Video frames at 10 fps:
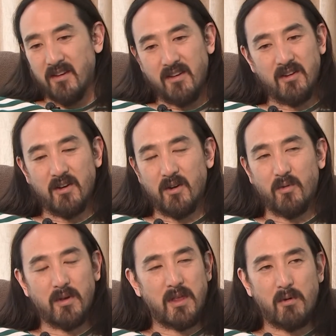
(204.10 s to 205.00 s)
you know,
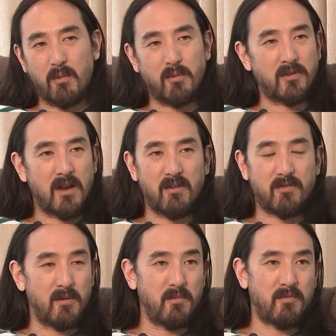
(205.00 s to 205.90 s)
what they represented
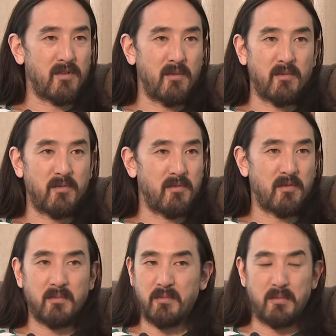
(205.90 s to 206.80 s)
from, from
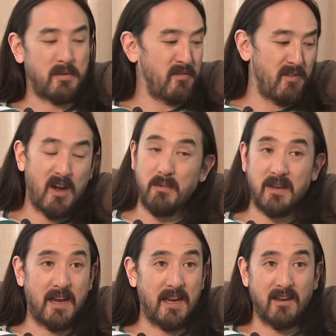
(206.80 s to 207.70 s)
from the very
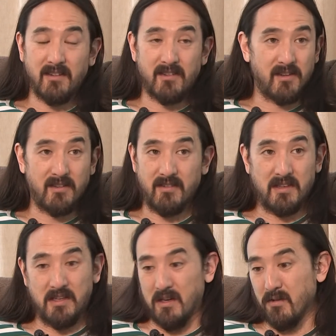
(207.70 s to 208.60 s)
beginning to,
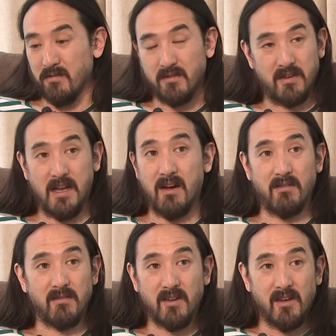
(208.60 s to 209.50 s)
you know, to
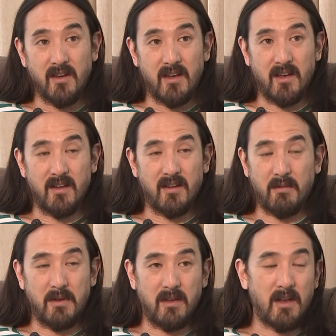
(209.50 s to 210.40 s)
now. And I
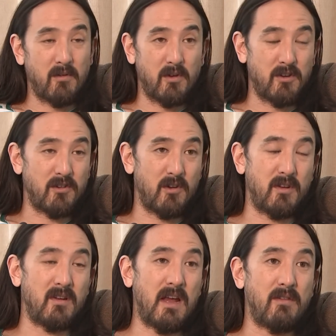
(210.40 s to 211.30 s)
mean, they really showed
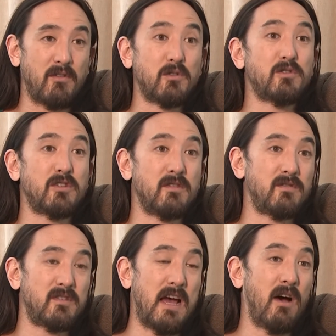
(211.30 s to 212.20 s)
an evolution of
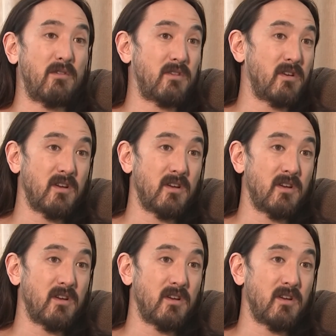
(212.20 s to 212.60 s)
sound,